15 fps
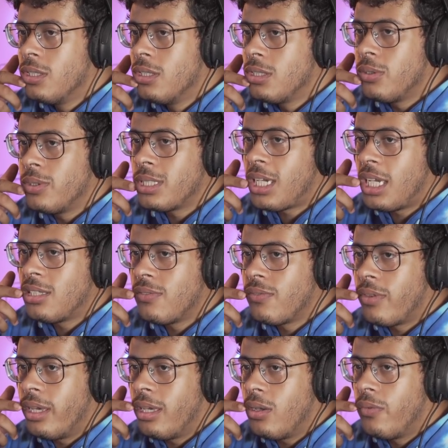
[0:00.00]
So it's a case of
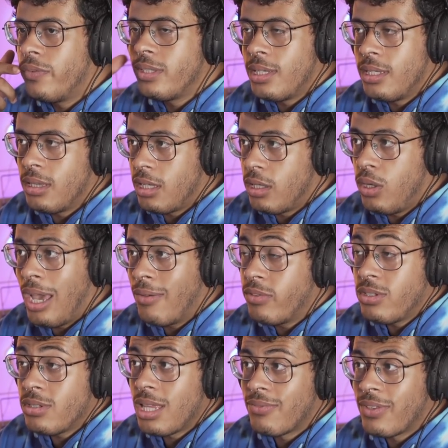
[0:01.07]
like obviously like you have you
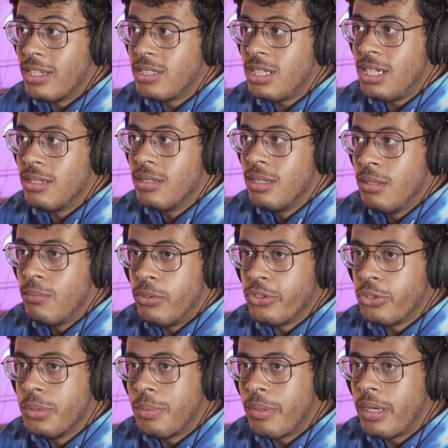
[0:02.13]
still have that gene
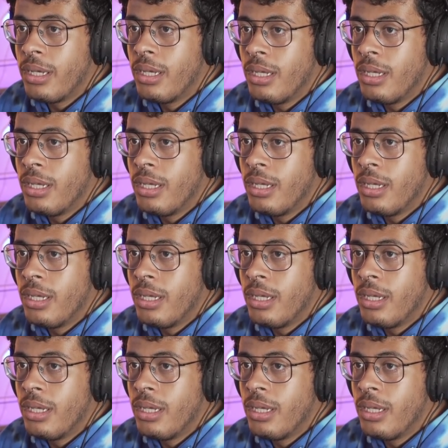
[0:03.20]
presumably.